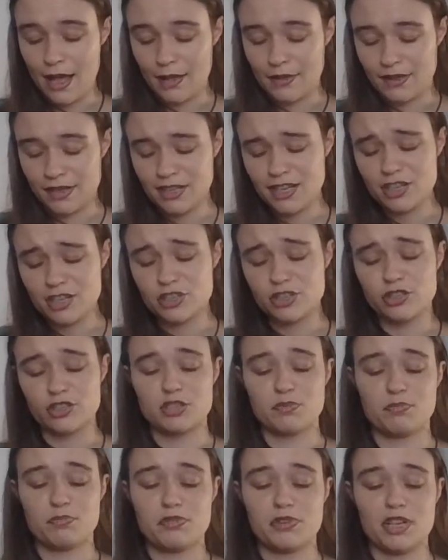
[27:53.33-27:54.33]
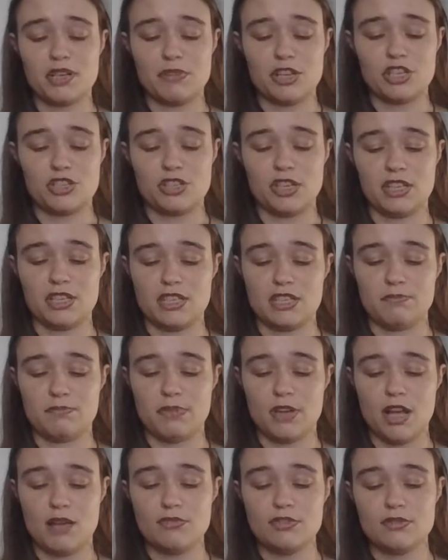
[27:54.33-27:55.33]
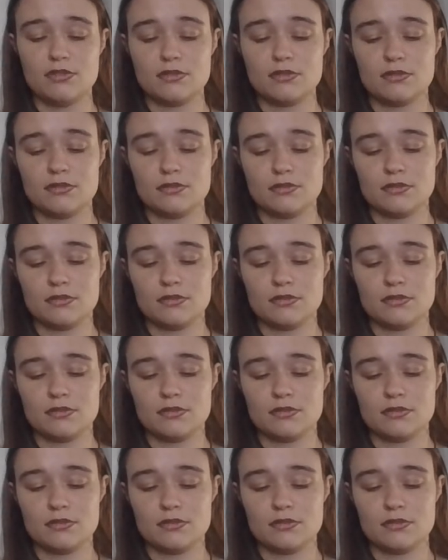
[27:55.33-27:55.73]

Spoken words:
The connector looks pretty much like these pommels.